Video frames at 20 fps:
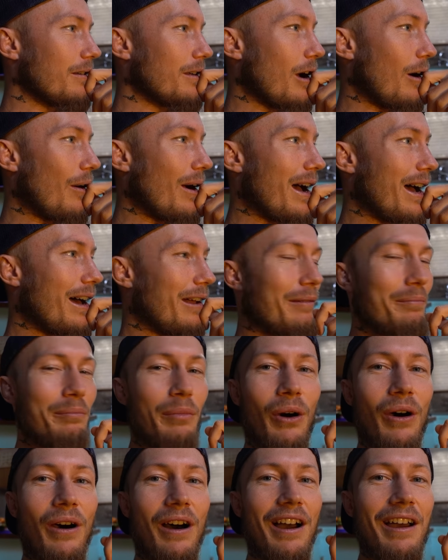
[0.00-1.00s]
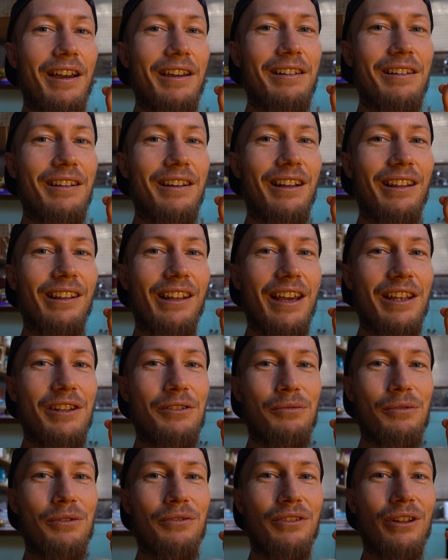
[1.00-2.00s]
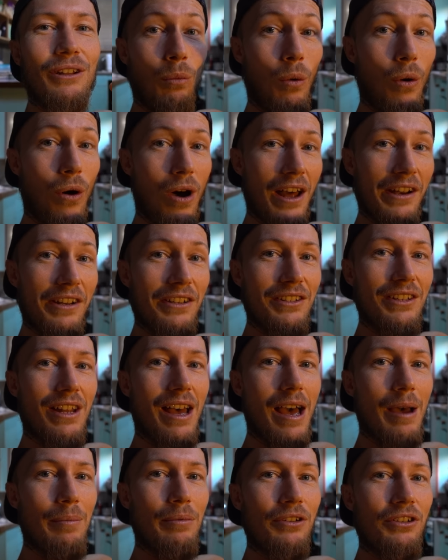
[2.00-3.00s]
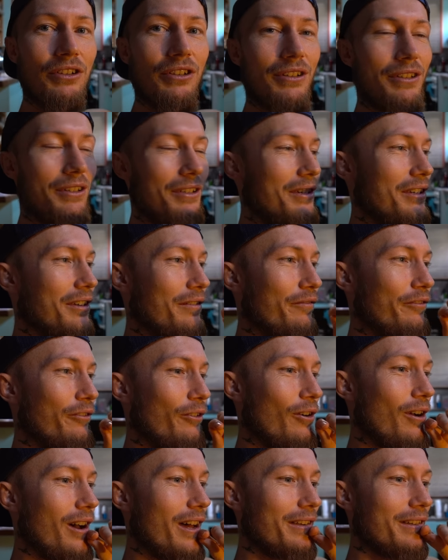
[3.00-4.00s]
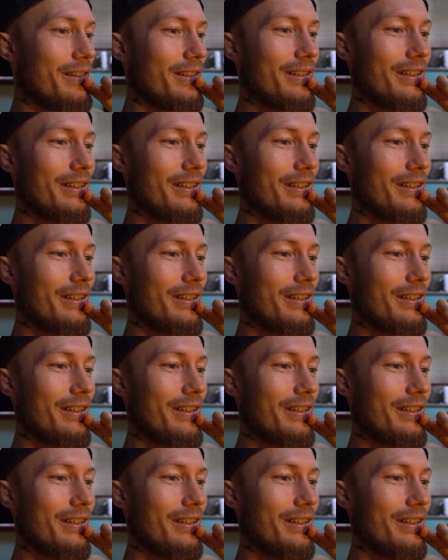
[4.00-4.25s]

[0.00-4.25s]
go out and buy a lens with the widest aperture that you can find